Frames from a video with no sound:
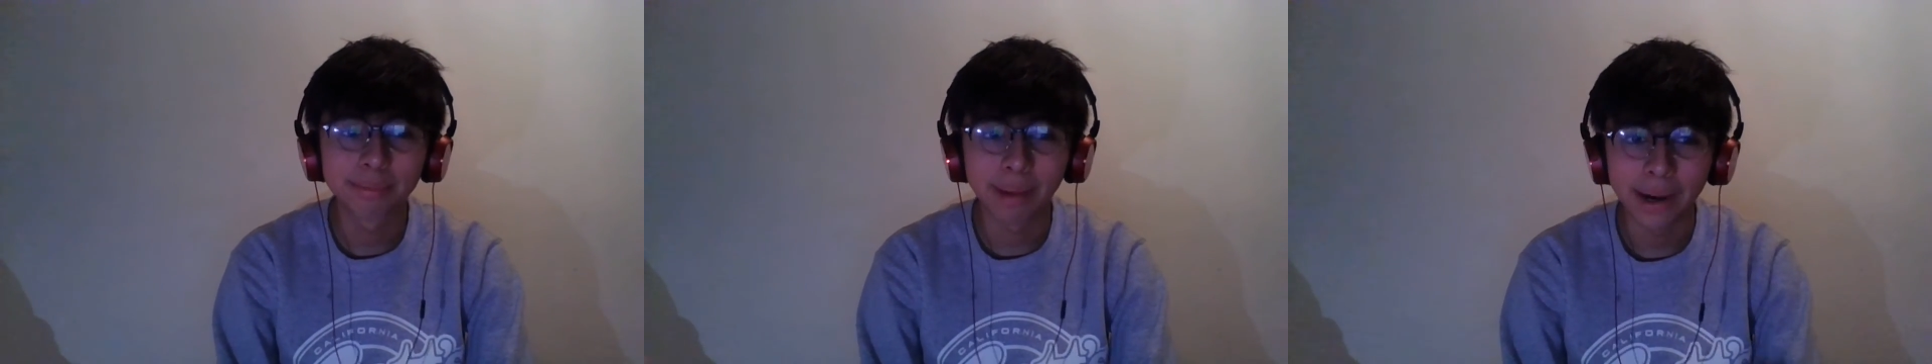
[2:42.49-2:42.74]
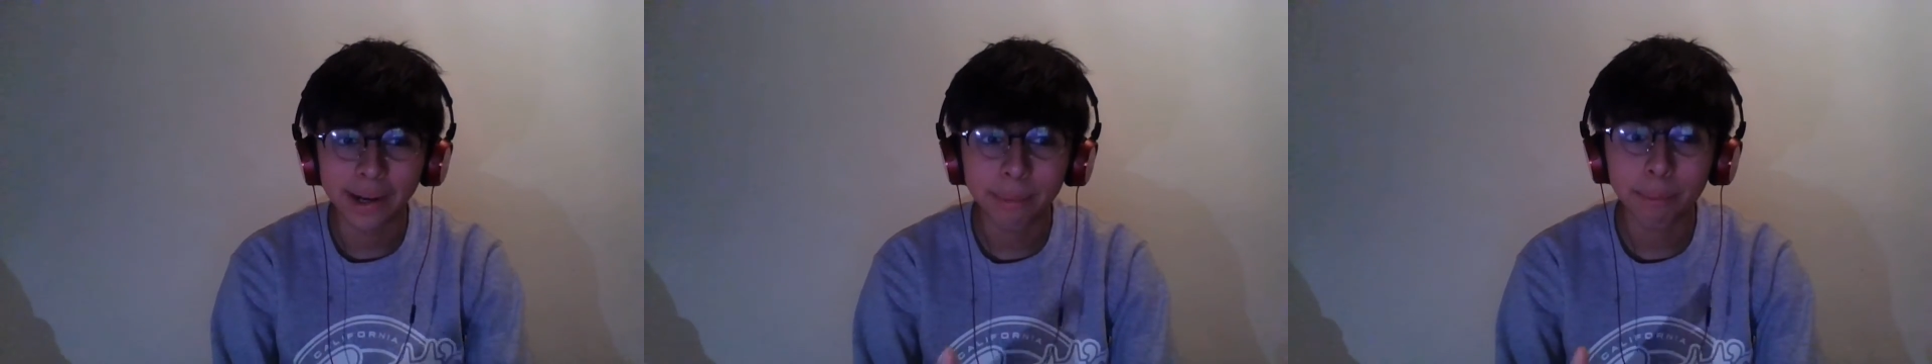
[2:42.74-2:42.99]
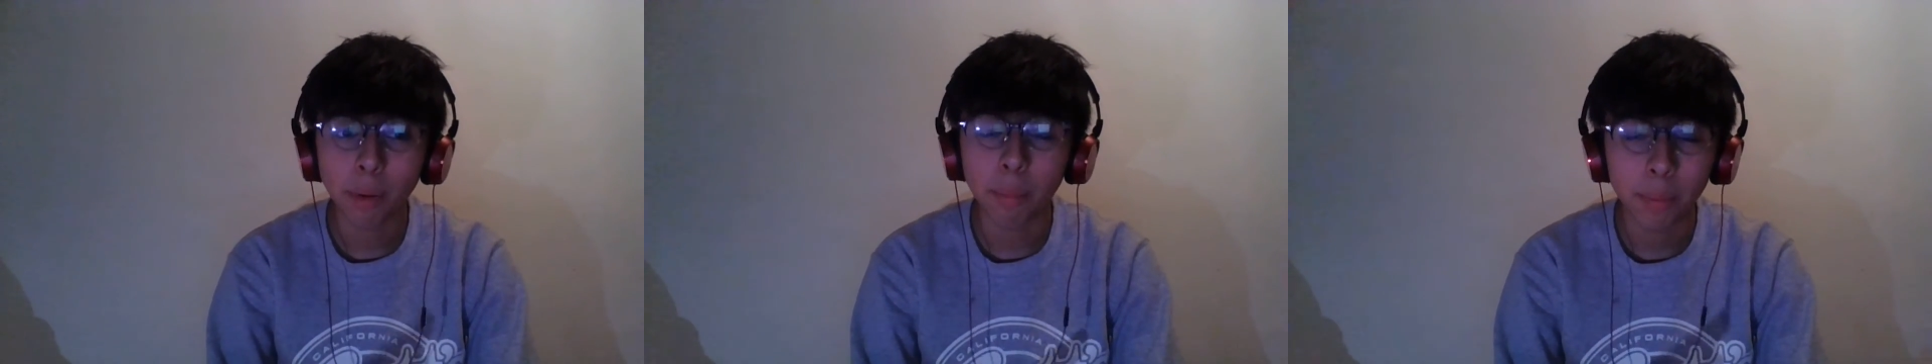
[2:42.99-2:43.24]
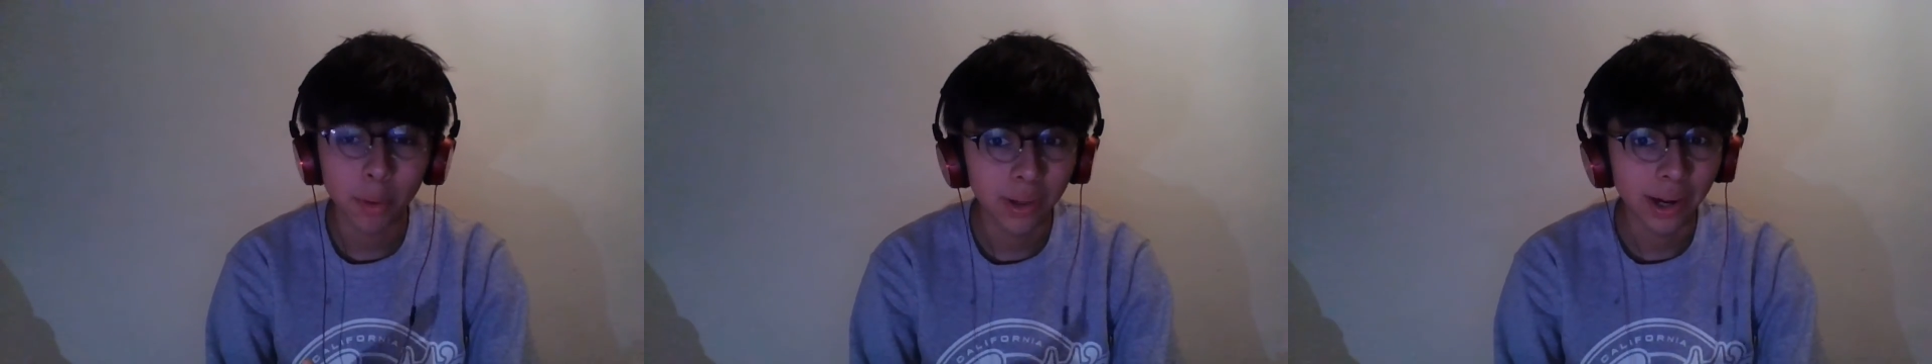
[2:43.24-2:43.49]
very
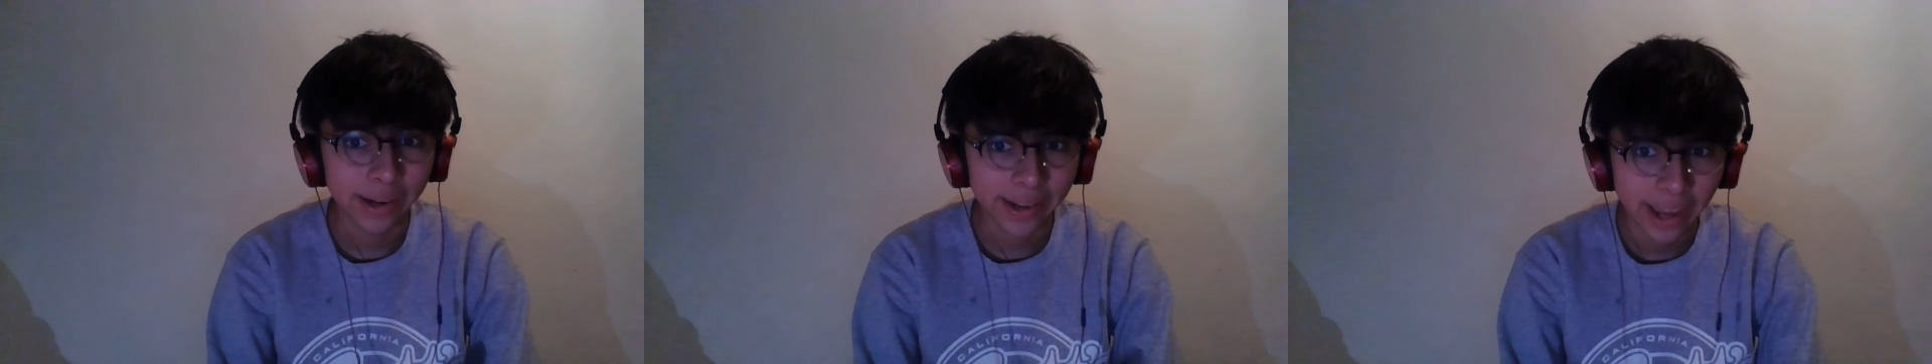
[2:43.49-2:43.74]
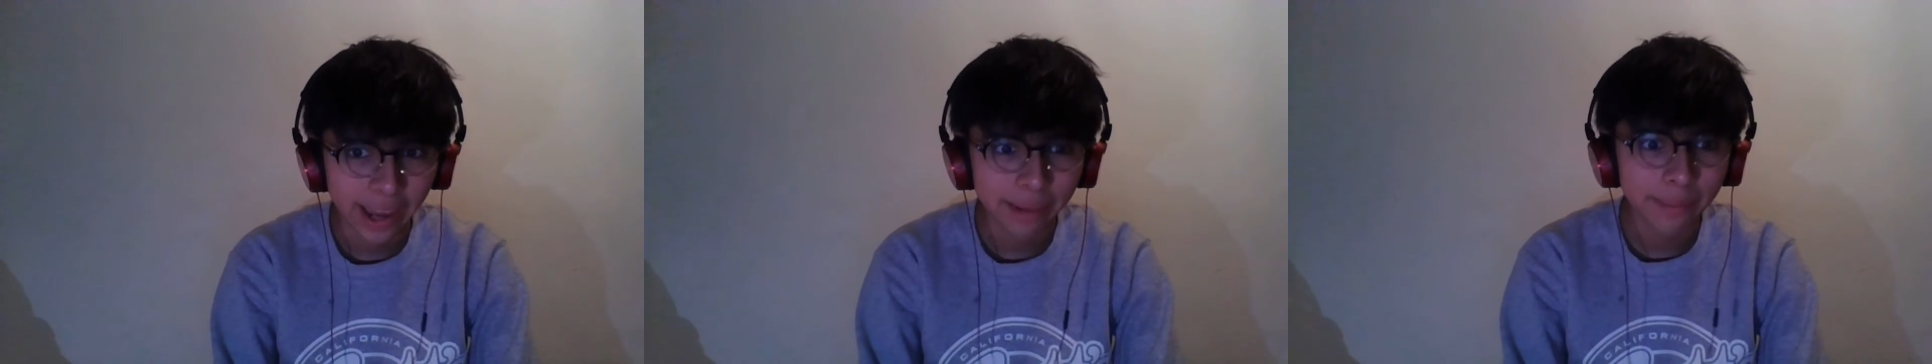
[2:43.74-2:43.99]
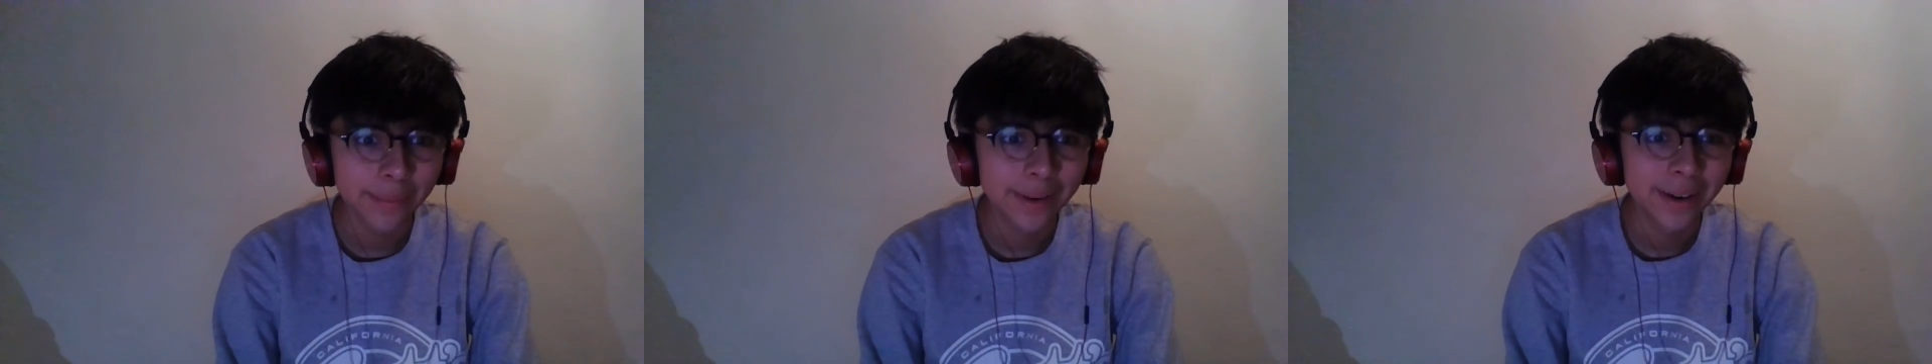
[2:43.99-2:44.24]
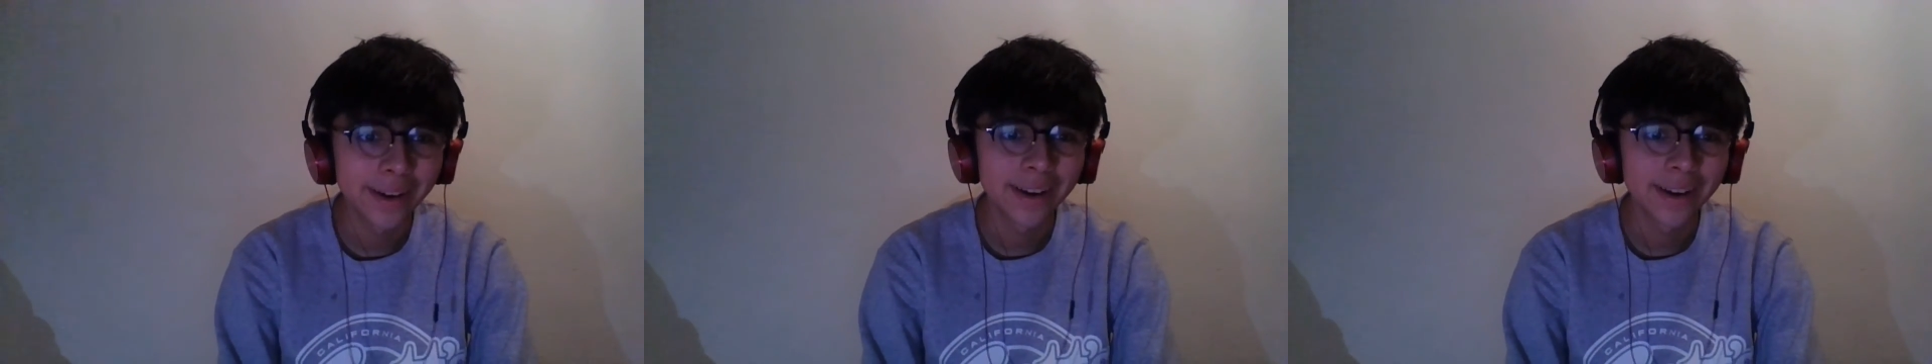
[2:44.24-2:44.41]
popular game,